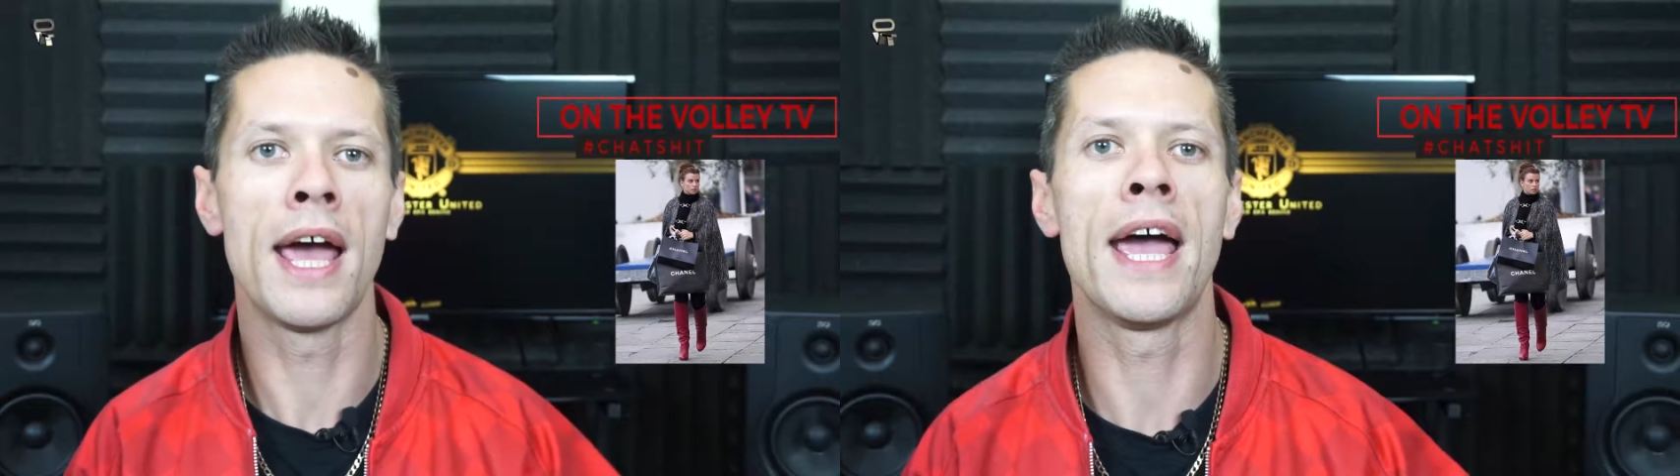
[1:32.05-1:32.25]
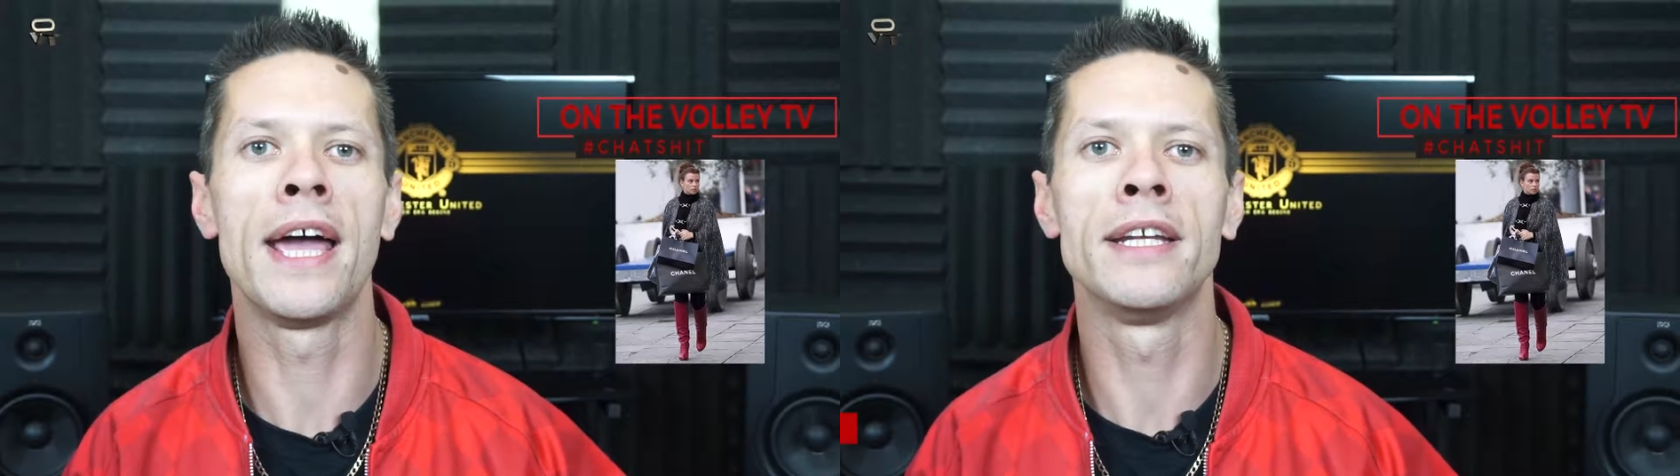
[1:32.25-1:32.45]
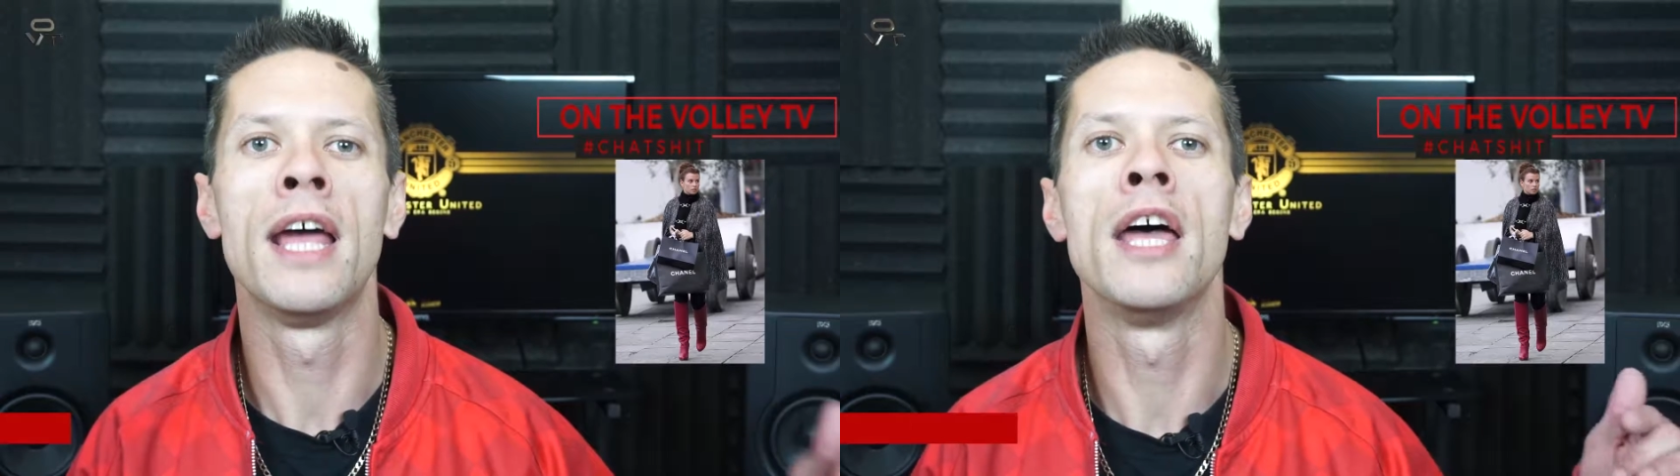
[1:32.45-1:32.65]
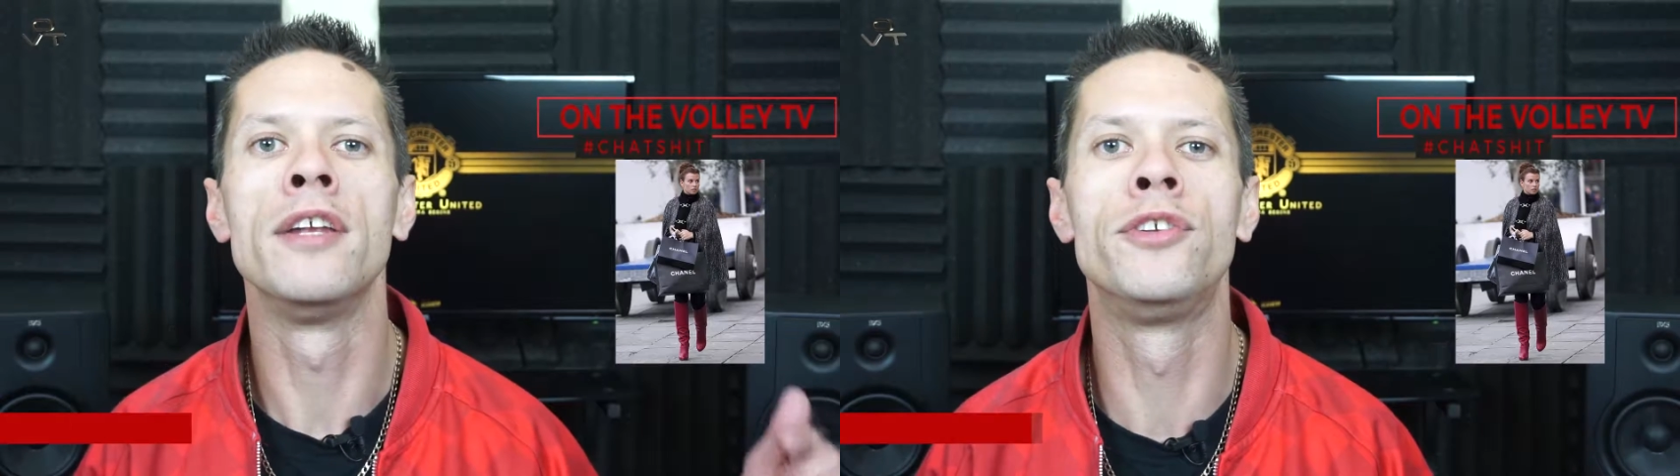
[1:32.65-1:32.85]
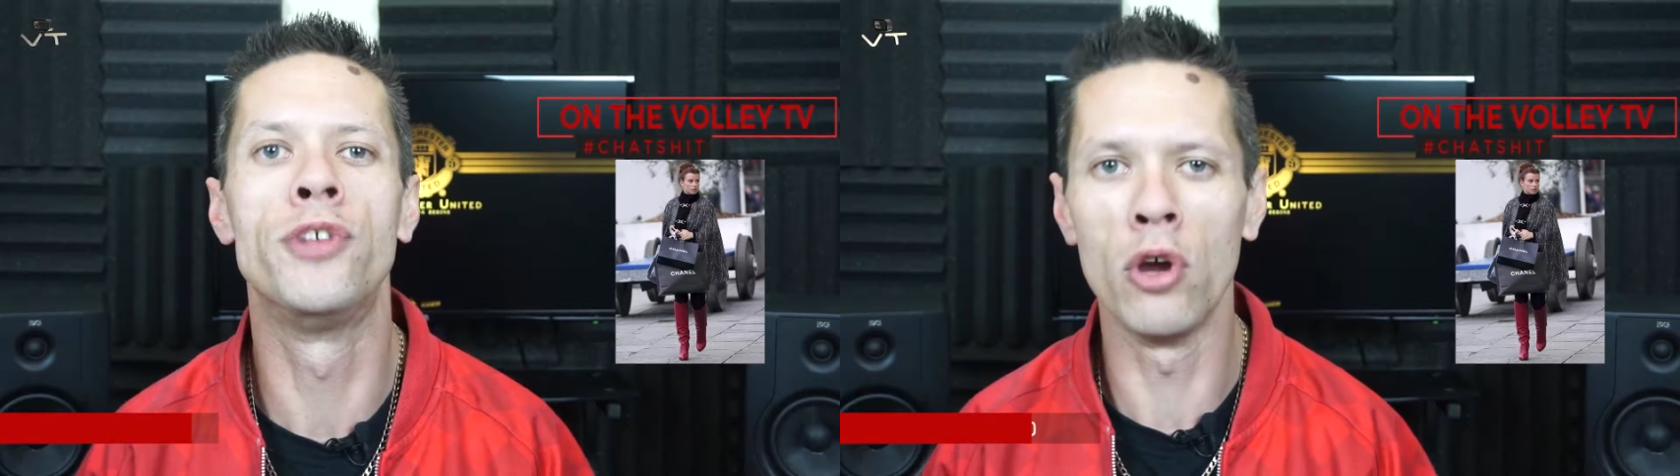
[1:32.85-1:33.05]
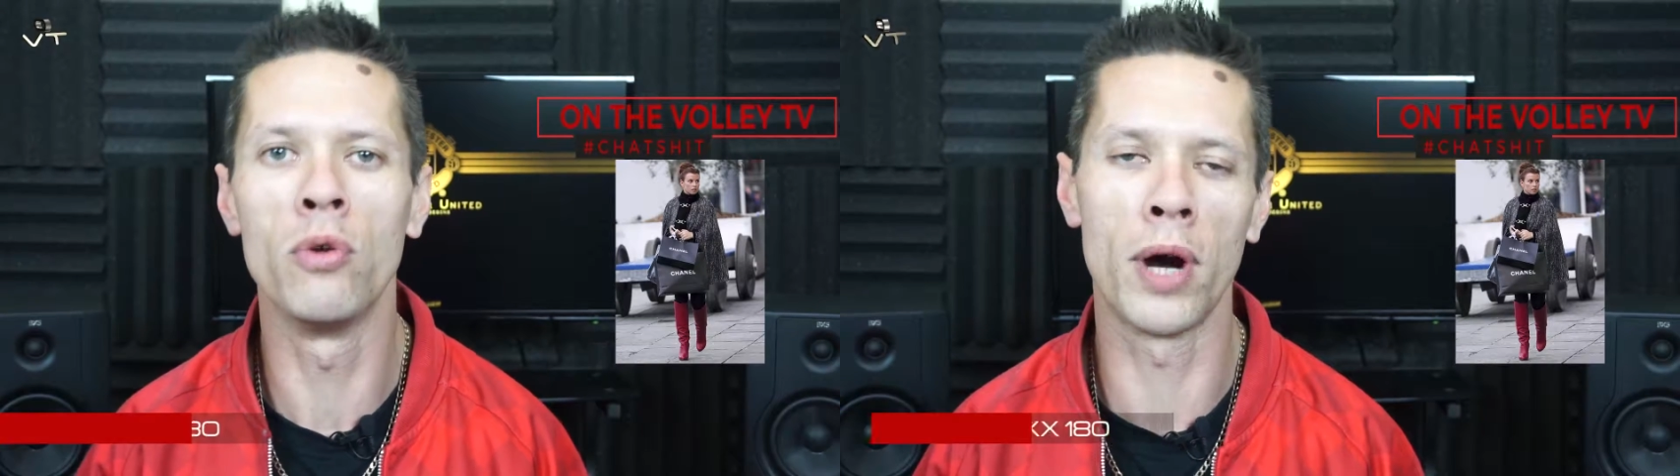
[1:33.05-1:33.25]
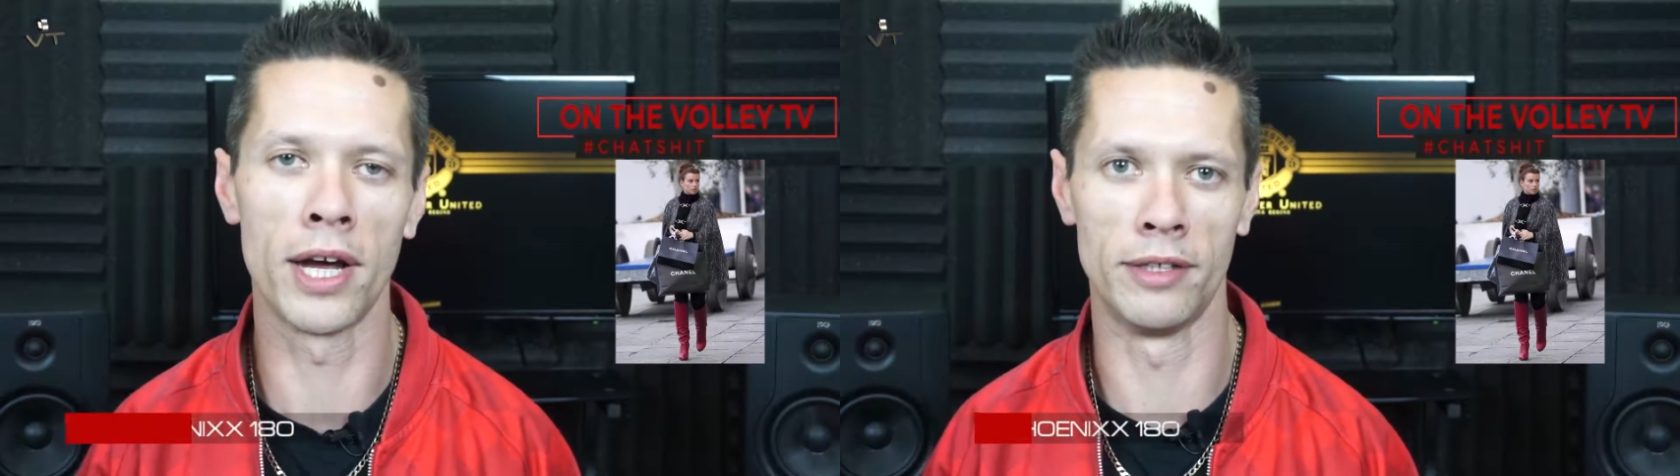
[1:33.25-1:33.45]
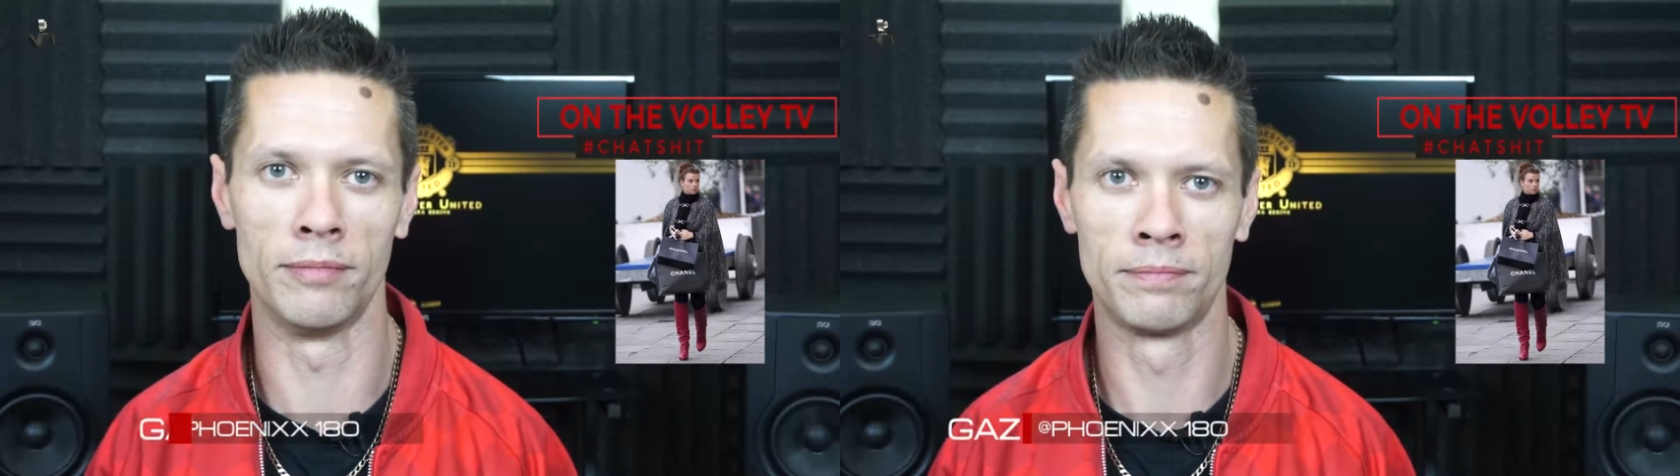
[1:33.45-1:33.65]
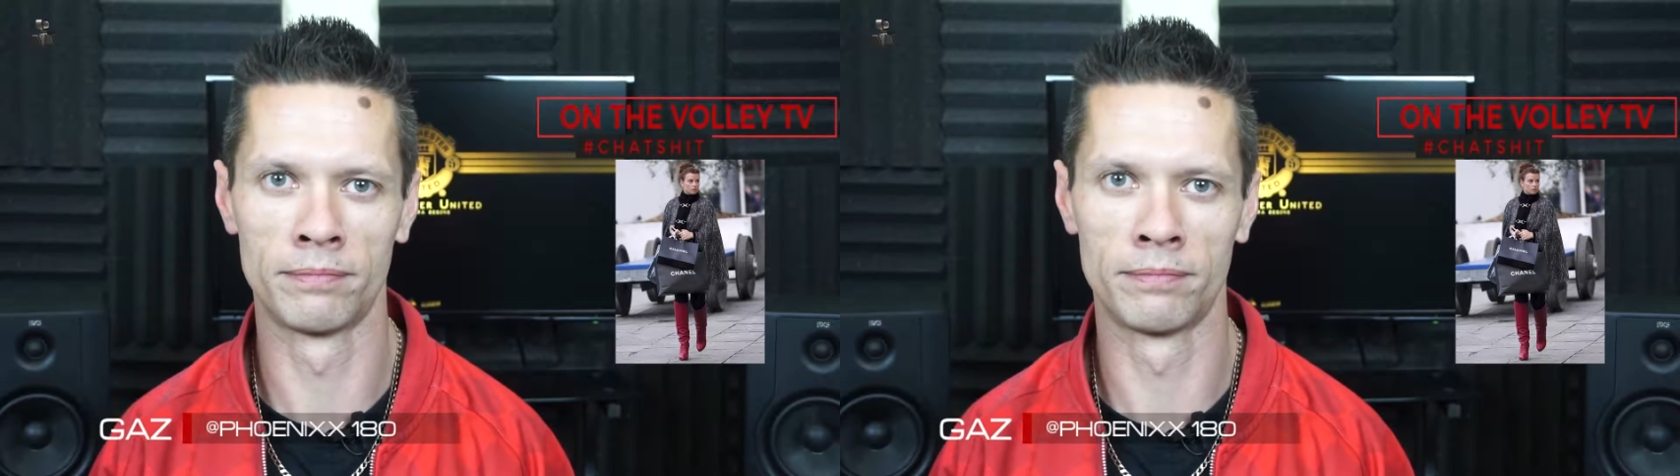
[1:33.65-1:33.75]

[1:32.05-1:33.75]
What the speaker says: and do one.